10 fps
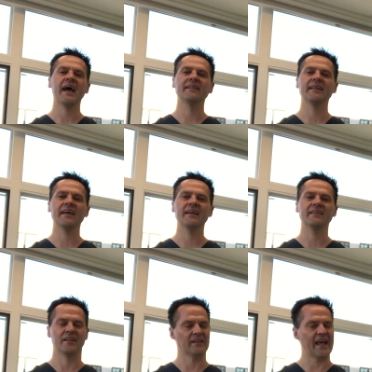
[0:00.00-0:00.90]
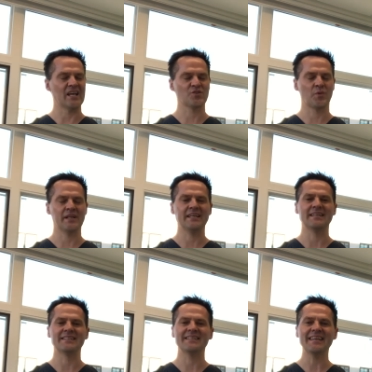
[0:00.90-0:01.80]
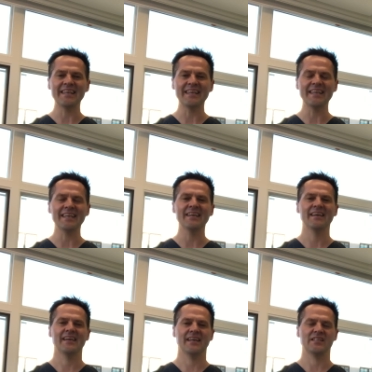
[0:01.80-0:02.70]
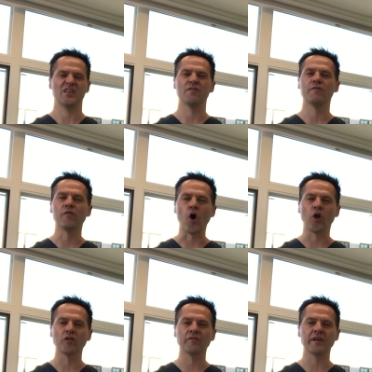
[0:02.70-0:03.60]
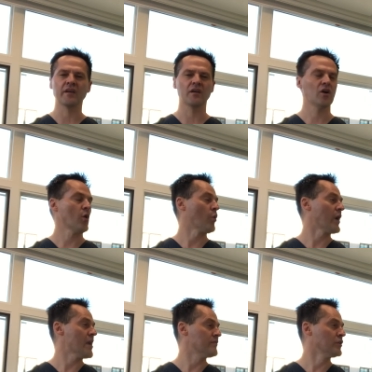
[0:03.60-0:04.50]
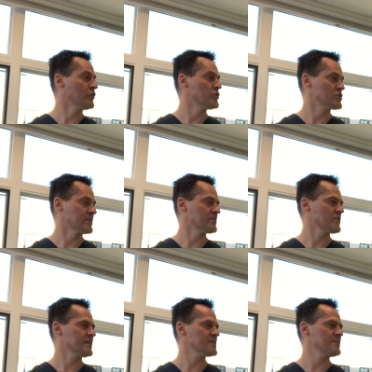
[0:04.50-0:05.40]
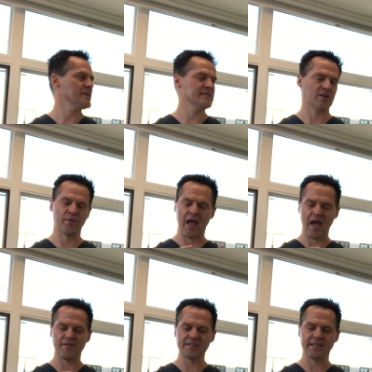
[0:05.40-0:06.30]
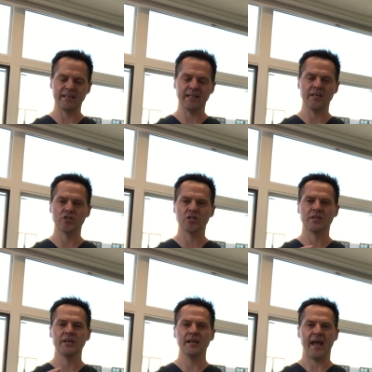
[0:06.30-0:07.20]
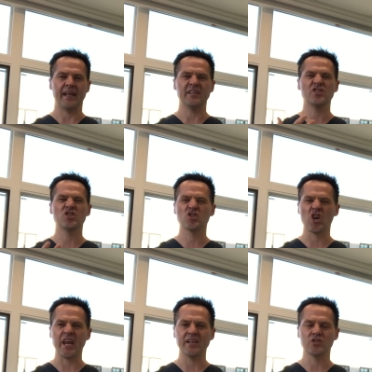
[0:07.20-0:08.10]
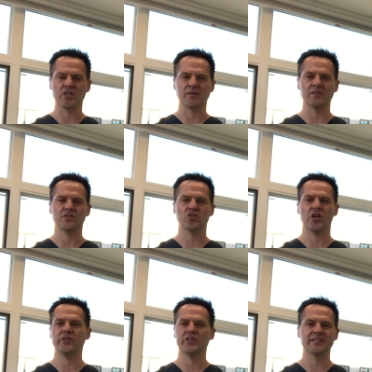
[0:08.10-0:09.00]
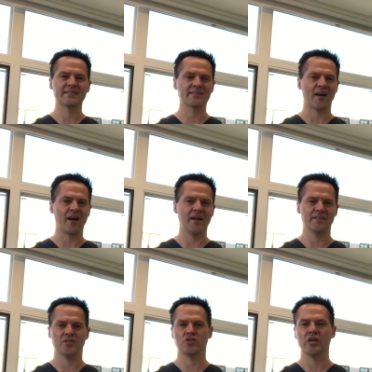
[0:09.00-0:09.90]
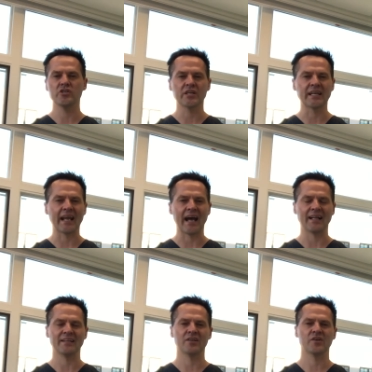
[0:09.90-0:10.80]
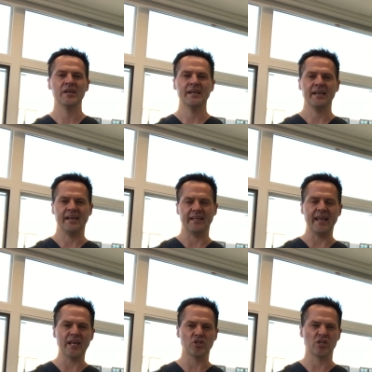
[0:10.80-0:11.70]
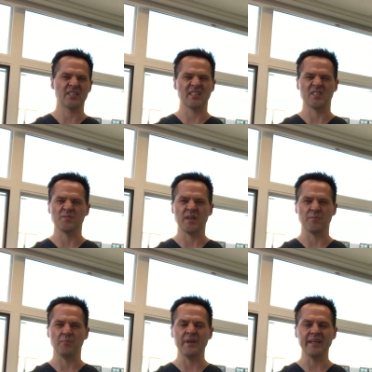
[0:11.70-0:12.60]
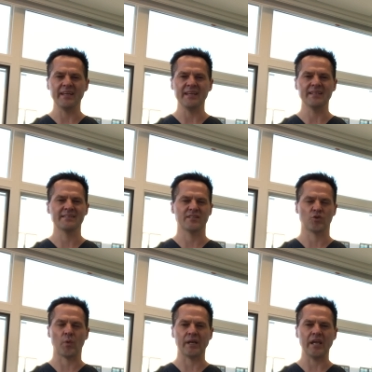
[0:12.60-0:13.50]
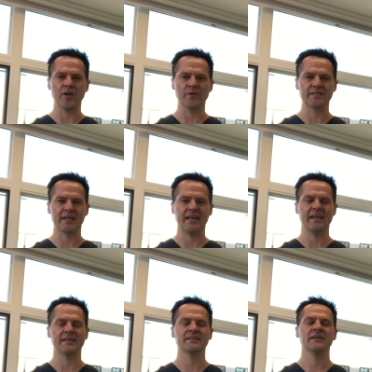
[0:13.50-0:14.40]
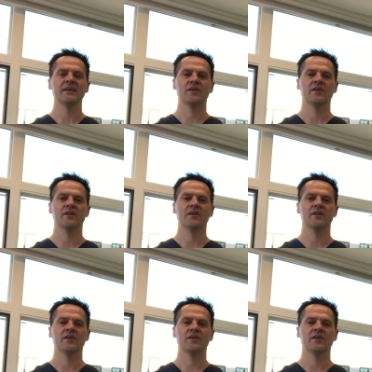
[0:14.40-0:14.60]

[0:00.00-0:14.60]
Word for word: And then the last one is E, is evolving or evolution. So this means that we have a skin lesion and it's changing. It's changing in size, it's changing in color, it itches, it bleeds, it's quite irritated.